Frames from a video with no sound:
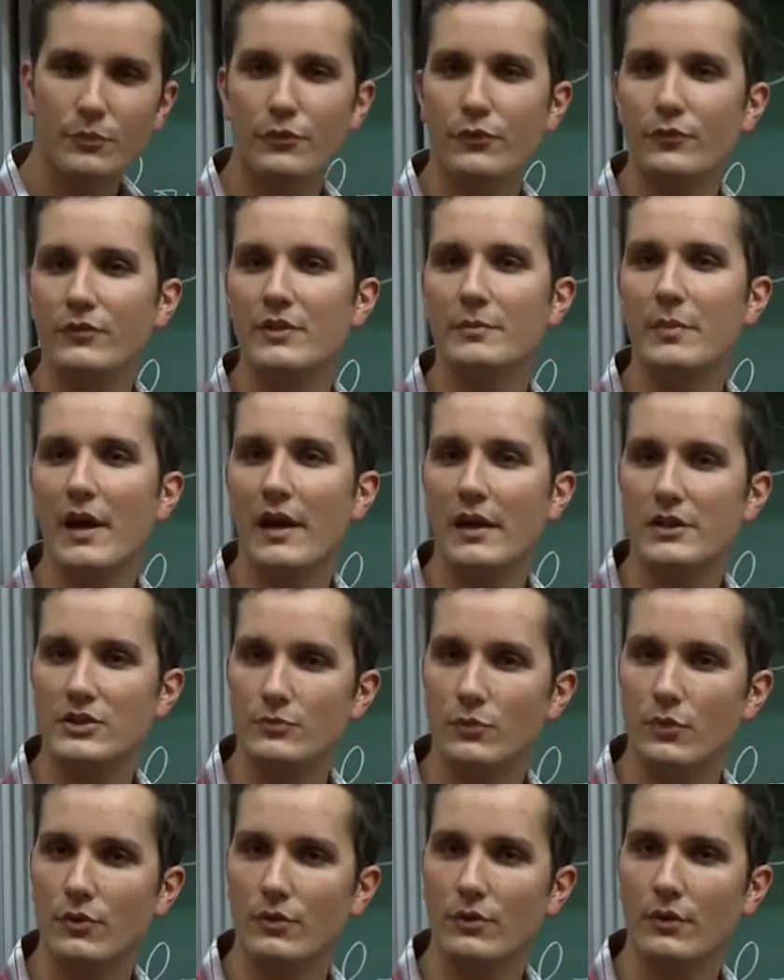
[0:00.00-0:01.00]
prove it by
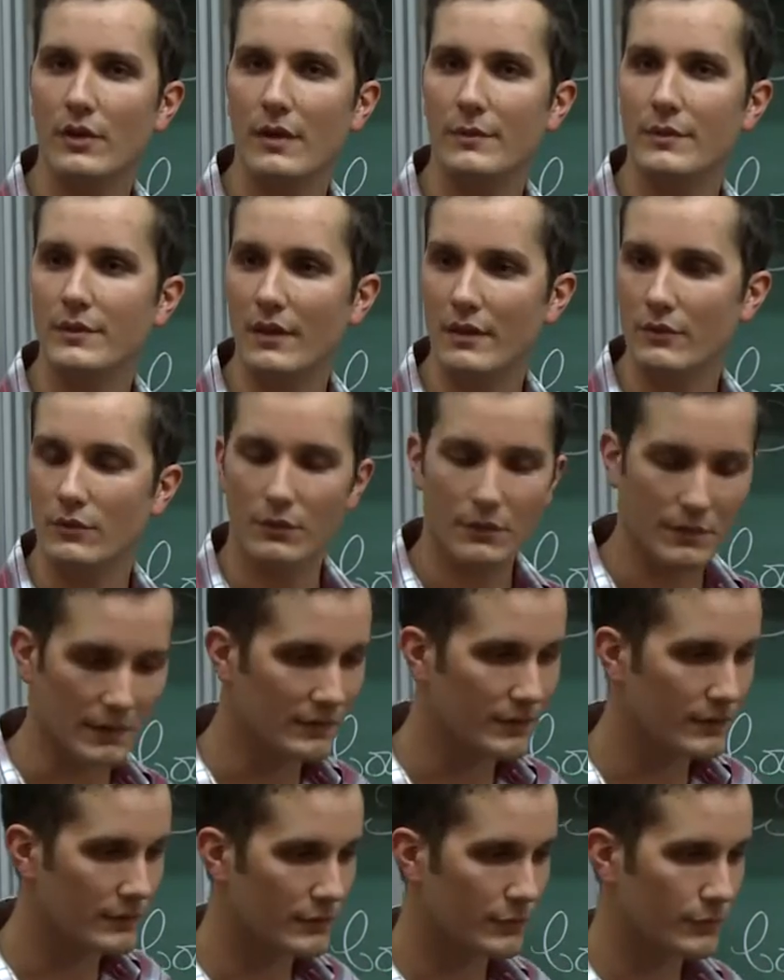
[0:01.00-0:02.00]
algebra. I mean, I don't think
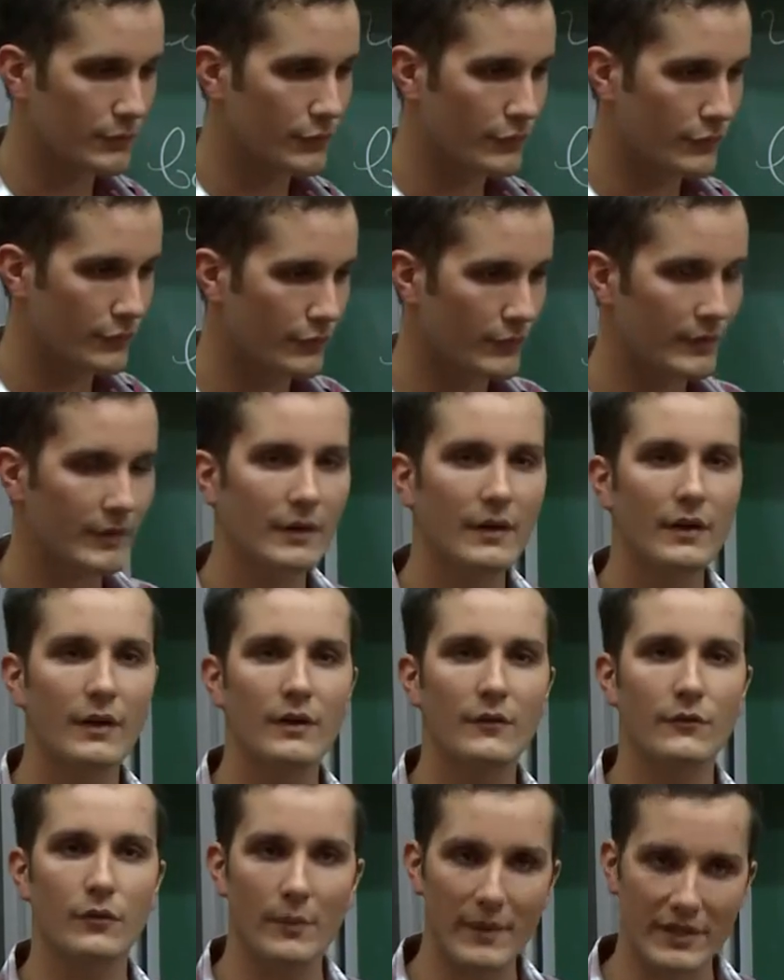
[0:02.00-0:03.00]
there is a proof
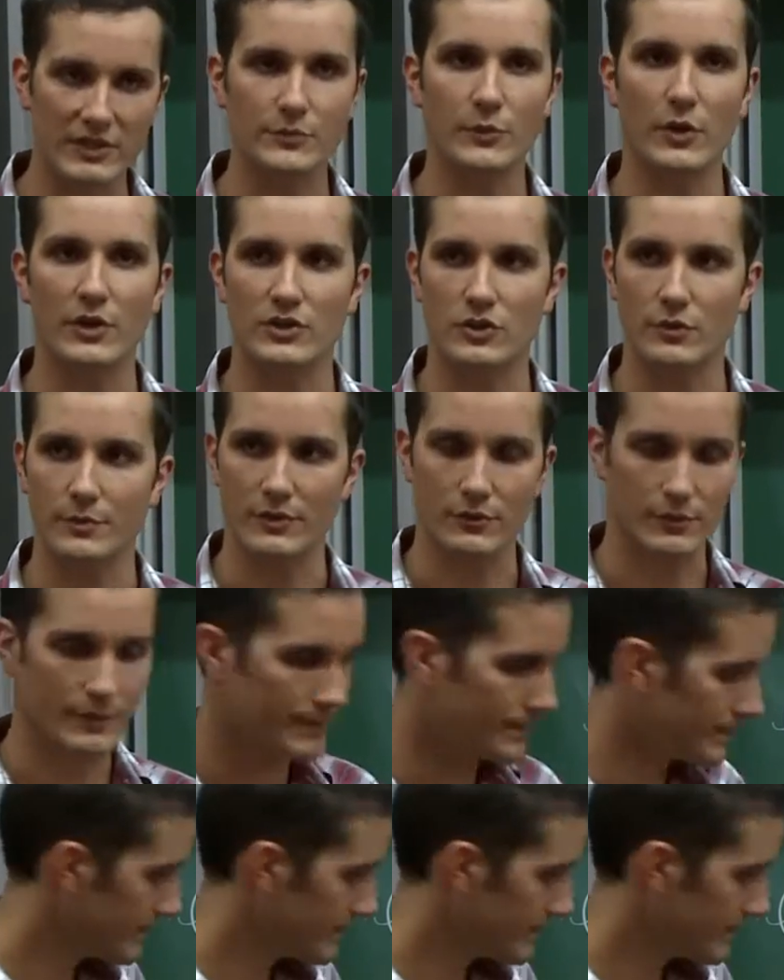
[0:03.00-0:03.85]
from algebraic geometry.